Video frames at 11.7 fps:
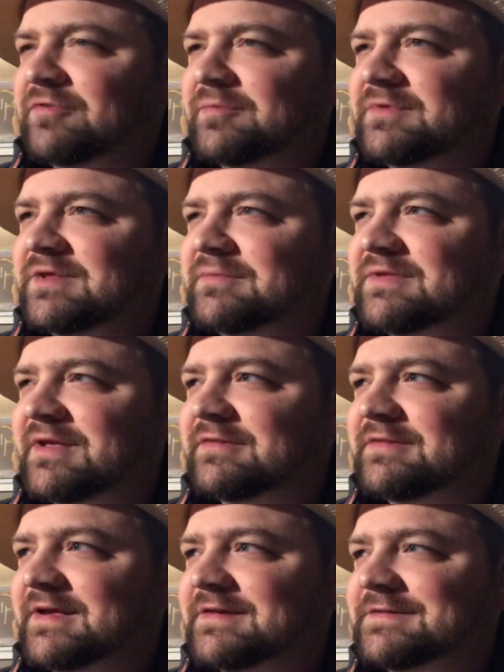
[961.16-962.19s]
from Deep
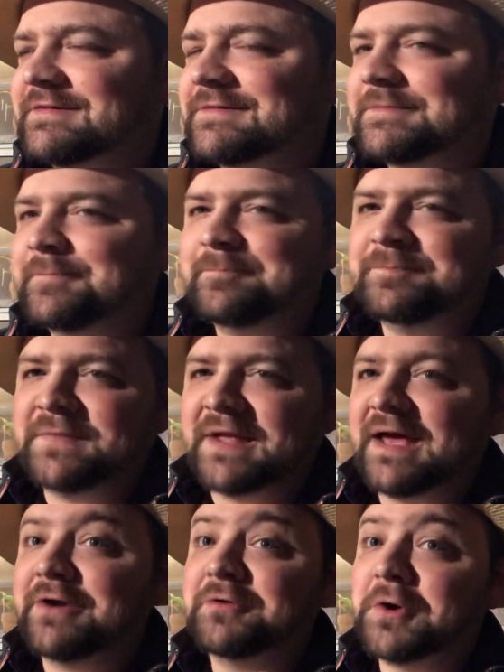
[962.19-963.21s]
South Texas.
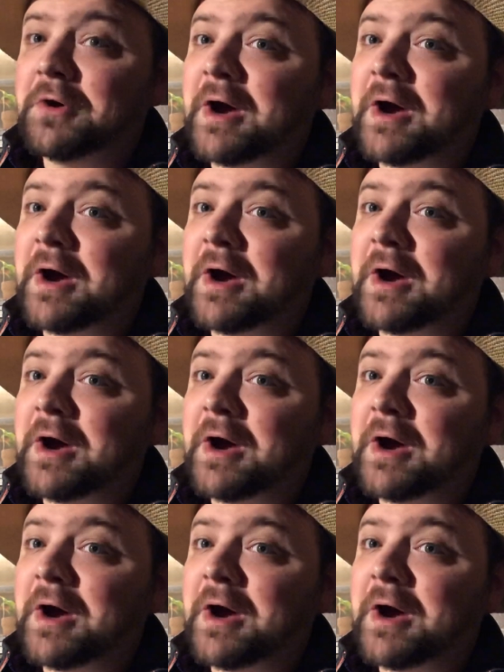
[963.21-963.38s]
I don't know.